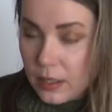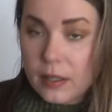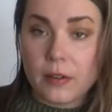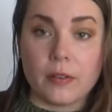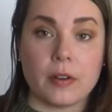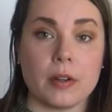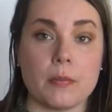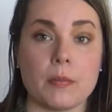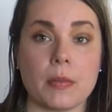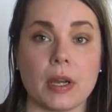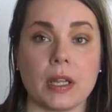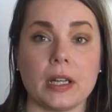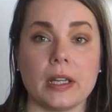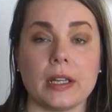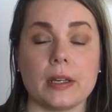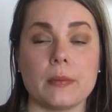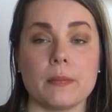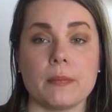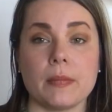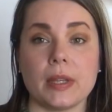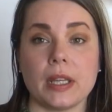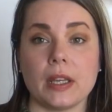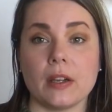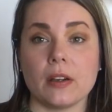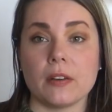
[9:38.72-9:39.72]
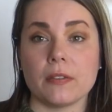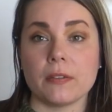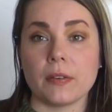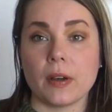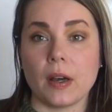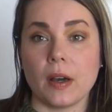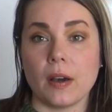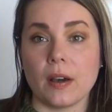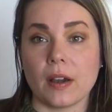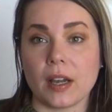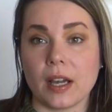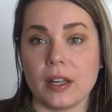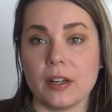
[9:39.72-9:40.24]
reminded me of
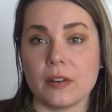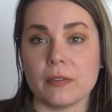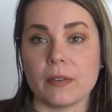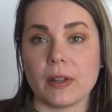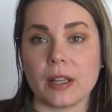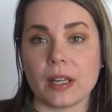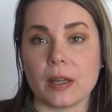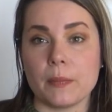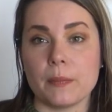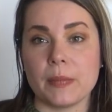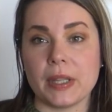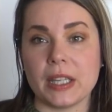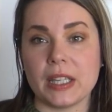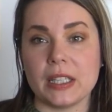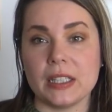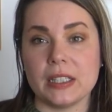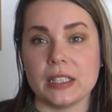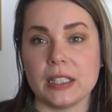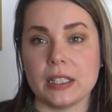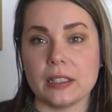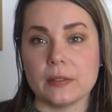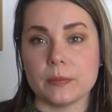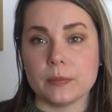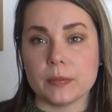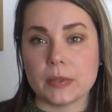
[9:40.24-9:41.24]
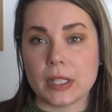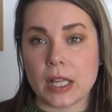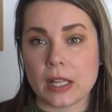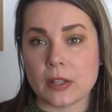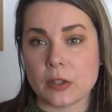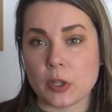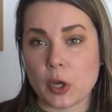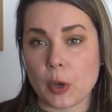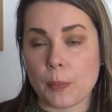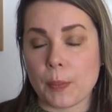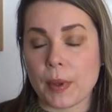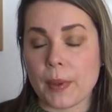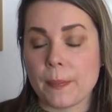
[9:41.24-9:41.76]
kind of like a bikini
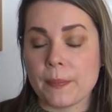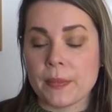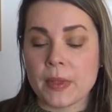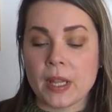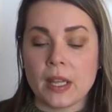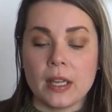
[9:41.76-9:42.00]
top.